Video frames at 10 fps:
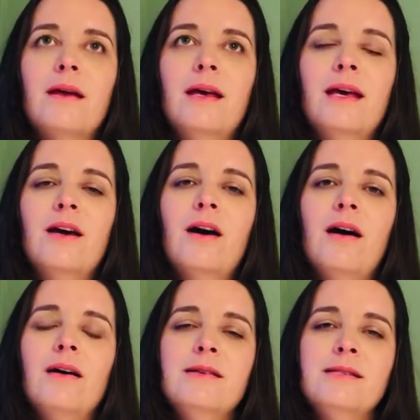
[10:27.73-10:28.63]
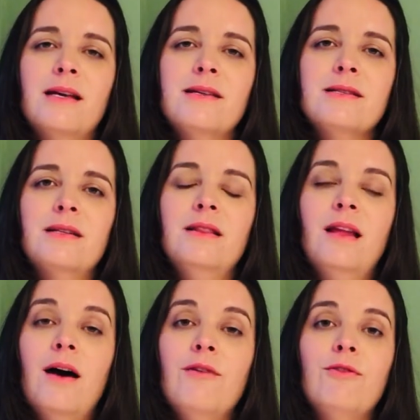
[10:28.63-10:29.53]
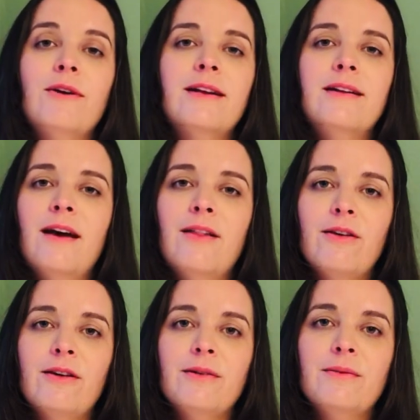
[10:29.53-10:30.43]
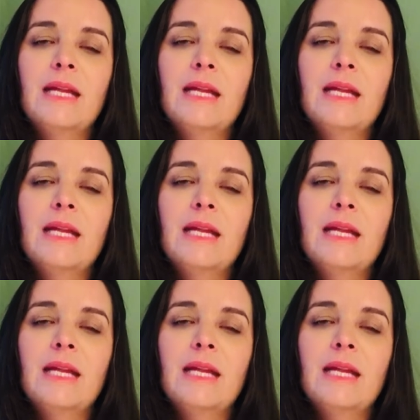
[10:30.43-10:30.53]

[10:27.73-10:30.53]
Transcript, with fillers: it calls us to love one another